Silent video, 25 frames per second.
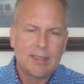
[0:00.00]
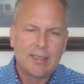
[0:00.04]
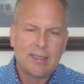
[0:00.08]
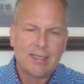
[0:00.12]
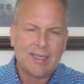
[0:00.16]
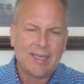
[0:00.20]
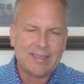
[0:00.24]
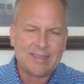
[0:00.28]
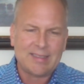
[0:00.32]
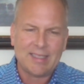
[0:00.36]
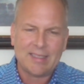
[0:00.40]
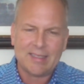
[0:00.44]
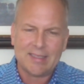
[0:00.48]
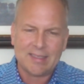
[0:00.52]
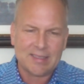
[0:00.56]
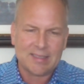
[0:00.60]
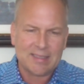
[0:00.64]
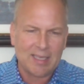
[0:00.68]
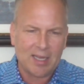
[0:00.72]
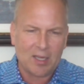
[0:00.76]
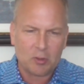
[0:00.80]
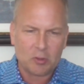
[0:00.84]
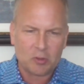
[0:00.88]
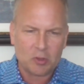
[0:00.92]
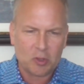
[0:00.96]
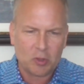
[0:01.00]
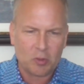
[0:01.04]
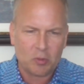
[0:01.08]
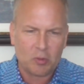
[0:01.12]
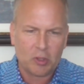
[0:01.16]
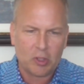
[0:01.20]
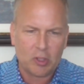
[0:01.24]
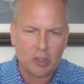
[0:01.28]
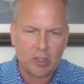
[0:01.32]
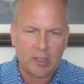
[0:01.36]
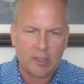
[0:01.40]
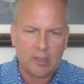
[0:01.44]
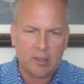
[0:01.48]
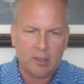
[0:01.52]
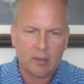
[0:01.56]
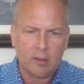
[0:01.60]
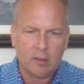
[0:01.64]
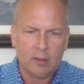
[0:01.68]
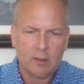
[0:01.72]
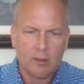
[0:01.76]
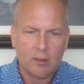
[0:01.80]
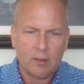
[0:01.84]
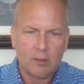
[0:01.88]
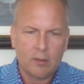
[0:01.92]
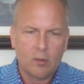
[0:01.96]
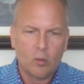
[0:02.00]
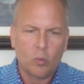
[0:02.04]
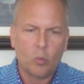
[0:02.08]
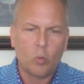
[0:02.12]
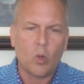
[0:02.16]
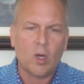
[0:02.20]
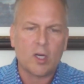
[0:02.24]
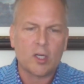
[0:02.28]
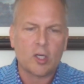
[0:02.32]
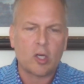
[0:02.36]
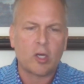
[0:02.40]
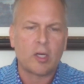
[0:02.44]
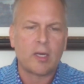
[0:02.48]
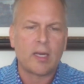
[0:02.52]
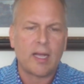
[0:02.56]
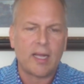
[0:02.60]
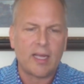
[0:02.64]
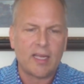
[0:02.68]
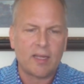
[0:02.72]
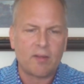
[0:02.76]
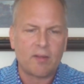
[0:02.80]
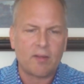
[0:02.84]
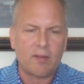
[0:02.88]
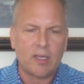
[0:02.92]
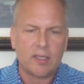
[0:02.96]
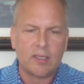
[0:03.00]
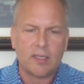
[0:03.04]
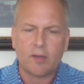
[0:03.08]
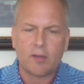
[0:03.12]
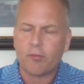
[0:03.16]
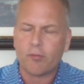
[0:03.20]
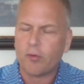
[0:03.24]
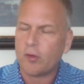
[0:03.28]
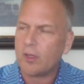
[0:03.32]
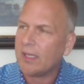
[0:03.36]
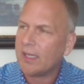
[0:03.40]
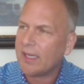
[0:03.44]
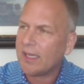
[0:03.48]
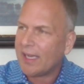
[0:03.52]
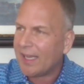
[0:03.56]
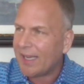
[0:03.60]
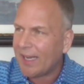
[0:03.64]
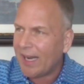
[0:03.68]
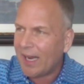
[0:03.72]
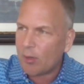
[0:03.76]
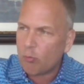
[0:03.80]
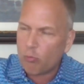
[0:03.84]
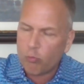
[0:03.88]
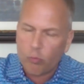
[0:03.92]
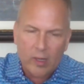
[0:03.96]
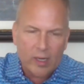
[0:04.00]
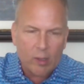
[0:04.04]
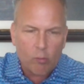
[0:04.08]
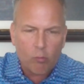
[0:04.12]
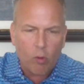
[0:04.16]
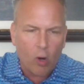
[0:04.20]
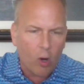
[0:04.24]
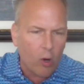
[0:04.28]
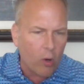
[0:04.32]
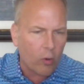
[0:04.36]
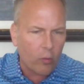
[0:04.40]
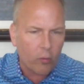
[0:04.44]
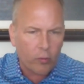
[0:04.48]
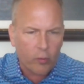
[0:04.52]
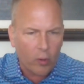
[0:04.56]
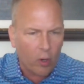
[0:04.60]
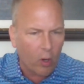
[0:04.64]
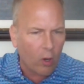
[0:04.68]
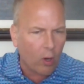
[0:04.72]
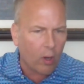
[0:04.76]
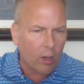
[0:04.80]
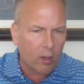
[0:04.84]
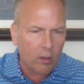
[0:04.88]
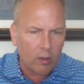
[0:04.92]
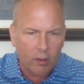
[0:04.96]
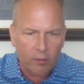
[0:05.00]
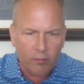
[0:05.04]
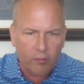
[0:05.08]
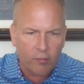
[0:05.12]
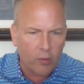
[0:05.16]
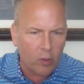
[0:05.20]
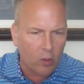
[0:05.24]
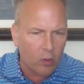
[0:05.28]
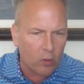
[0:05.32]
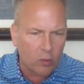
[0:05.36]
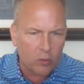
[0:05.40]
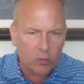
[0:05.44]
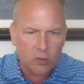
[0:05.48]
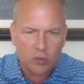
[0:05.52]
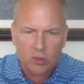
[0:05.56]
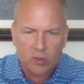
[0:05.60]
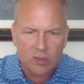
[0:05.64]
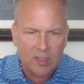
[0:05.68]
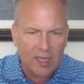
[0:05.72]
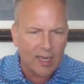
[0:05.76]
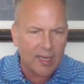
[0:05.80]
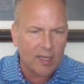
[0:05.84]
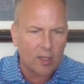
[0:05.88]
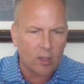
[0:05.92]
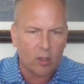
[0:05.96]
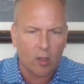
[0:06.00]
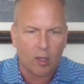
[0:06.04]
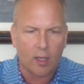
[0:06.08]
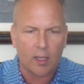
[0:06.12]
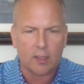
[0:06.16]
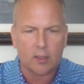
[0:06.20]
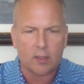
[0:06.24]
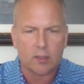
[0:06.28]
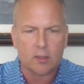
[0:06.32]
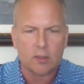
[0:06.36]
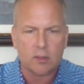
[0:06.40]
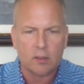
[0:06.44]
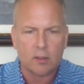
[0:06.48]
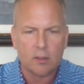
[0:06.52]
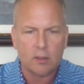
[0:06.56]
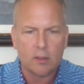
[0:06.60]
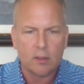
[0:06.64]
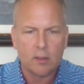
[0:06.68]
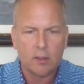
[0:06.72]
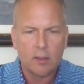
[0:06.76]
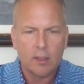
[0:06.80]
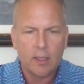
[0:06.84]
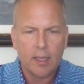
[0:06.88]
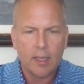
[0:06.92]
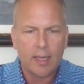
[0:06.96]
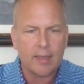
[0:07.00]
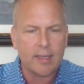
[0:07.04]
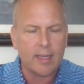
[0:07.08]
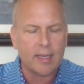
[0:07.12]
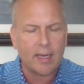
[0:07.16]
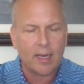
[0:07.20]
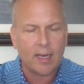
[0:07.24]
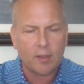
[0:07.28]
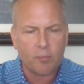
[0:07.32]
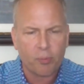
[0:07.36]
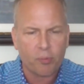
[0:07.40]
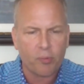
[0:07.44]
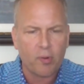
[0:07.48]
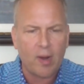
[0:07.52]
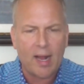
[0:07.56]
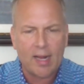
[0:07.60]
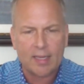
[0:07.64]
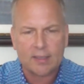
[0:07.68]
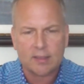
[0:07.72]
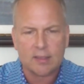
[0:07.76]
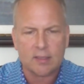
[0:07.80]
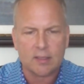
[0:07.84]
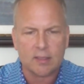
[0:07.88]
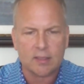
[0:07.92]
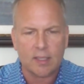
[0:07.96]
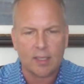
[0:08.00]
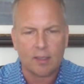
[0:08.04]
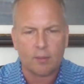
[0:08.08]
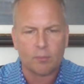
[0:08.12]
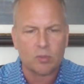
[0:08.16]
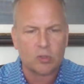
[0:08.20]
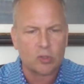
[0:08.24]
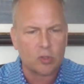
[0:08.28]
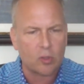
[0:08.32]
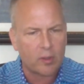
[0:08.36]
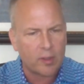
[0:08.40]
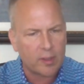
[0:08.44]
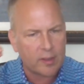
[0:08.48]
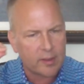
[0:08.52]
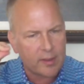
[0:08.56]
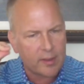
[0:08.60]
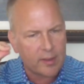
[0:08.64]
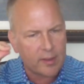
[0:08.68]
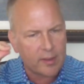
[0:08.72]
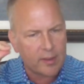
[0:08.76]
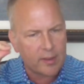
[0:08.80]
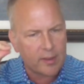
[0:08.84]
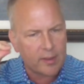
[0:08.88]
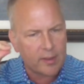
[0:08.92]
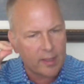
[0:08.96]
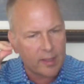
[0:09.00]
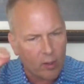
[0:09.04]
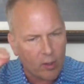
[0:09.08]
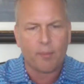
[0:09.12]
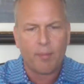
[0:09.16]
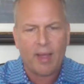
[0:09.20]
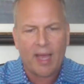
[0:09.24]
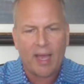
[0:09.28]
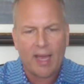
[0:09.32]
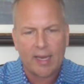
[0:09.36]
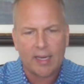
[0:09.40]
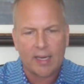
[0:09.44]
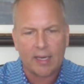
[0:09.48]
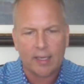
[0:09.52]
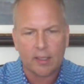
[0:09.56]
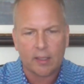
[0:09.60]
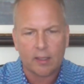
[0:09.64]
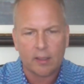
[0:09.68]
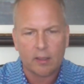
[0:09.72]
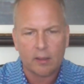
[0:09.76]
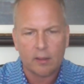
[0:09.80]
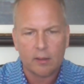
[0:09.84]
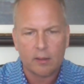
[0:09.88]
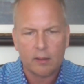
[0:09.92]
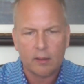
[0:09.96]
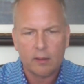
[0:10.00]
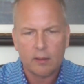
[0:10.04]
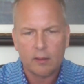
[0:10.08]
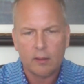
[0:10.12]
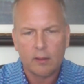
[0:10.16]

that didn't sound so good. What could I have done differently? And I rewrote all of those dialogues. And then I'd practice them so that they're automatic.